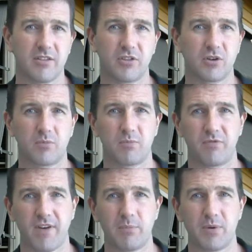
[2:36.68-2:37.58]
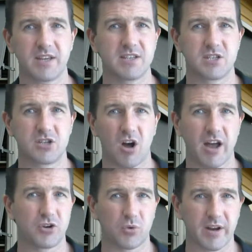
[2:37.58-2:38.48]
the fabric is
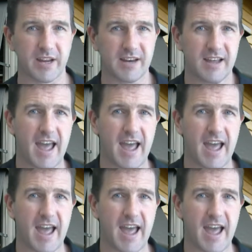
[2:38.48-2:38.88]
dyed green